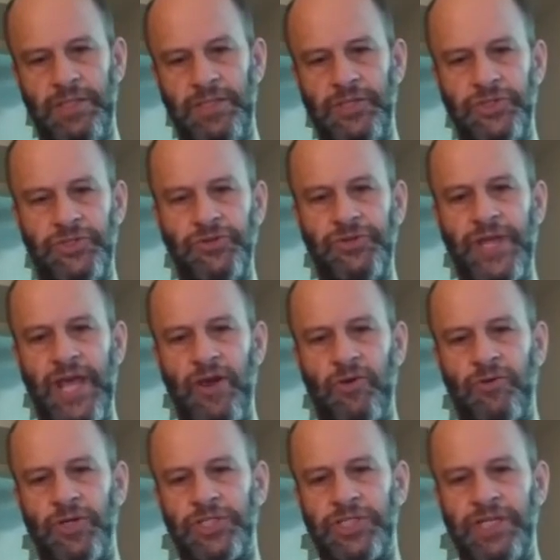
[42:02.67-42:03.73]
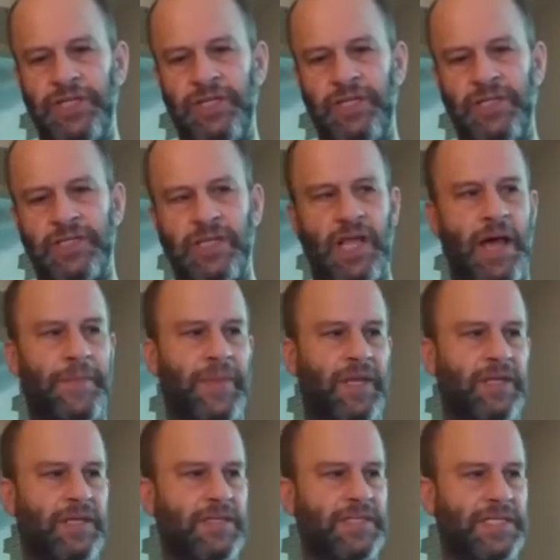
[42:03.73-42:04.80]
the Judeo-Christian Islamic
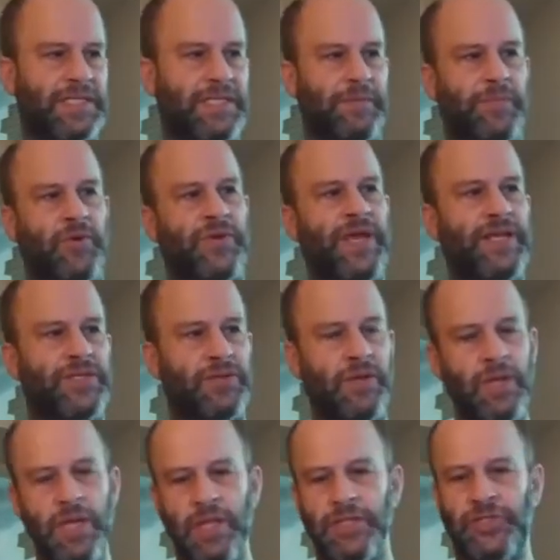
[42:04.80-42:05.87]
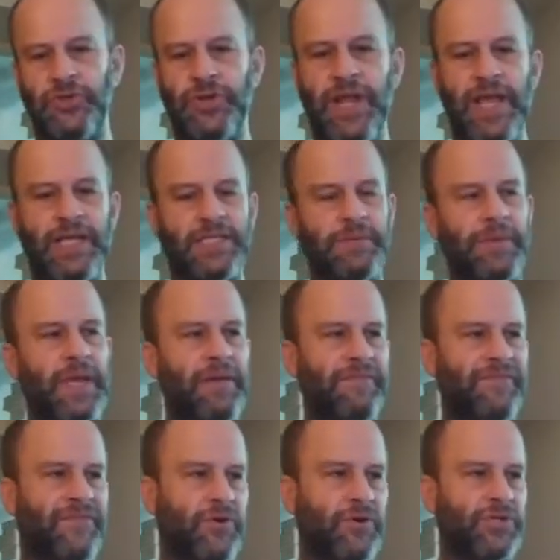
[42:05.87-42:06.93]
system, okay, so Judaism came
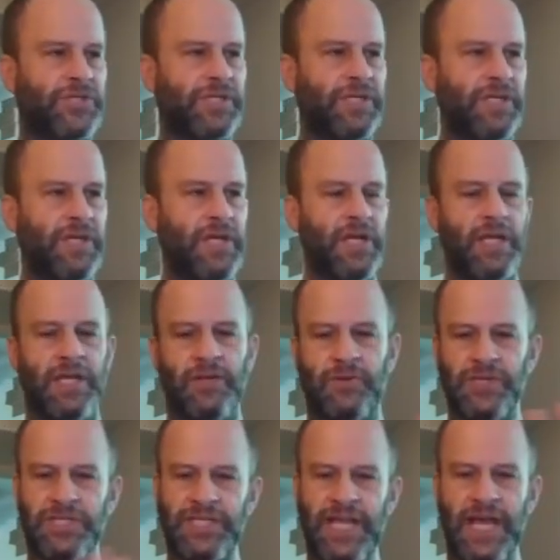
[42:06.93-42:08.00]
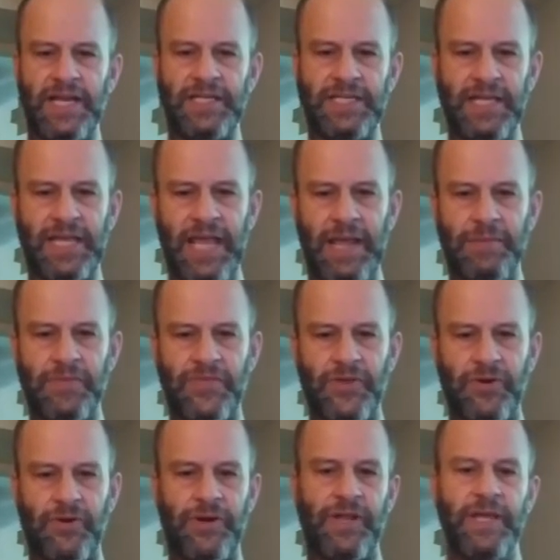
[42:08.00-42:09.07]
first, Christianity came
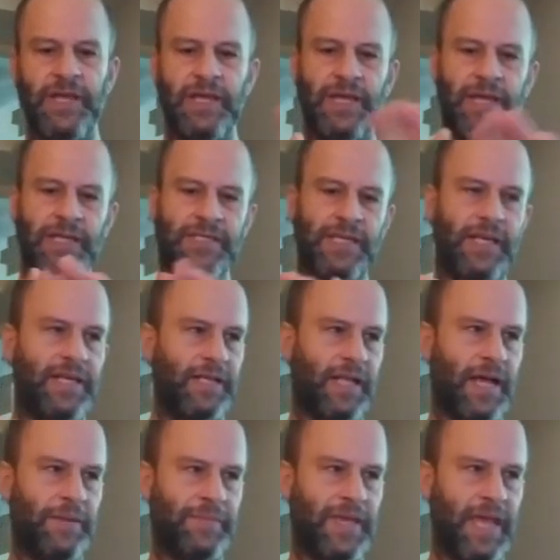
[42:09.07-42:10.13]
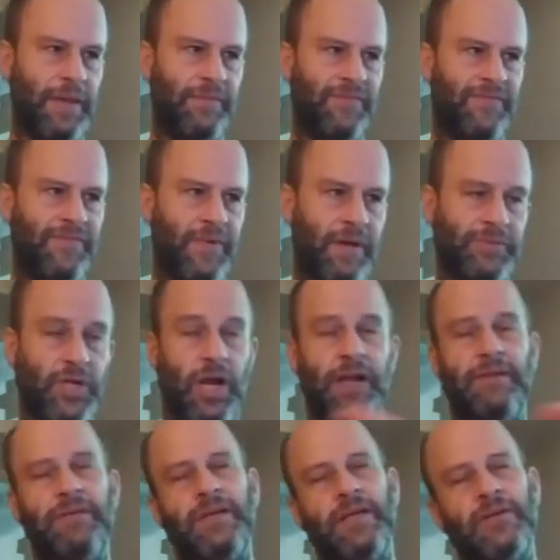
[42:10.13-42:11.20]
third, Islam came, I'm sorry,
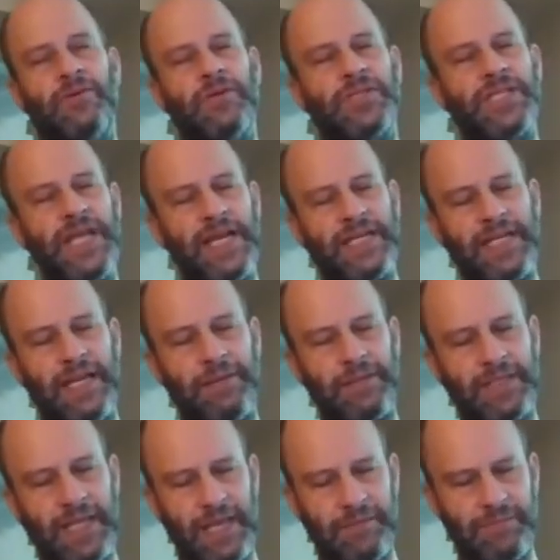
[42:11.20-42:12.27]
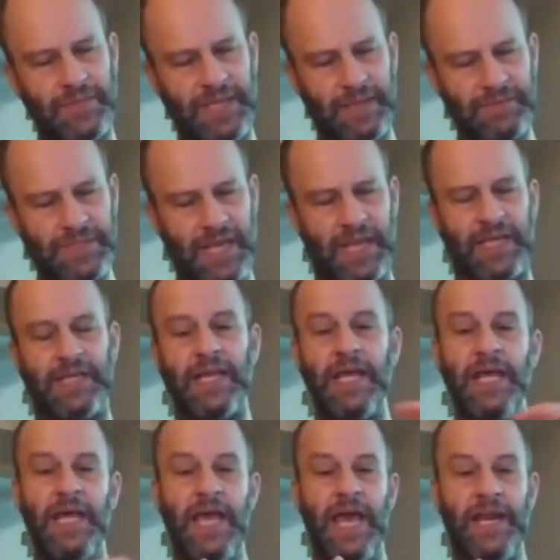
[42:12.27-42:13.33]
Christianity came, came second,
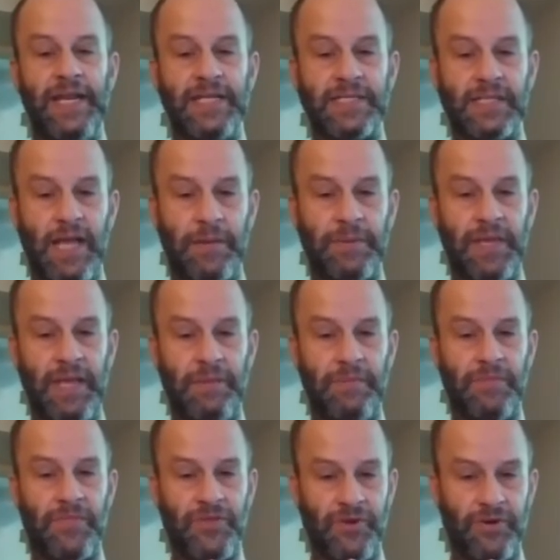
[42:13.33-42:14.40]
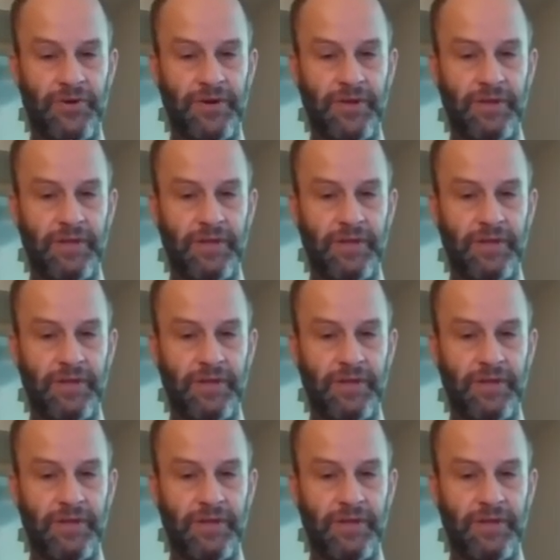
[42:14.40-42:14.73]
and Islam came third.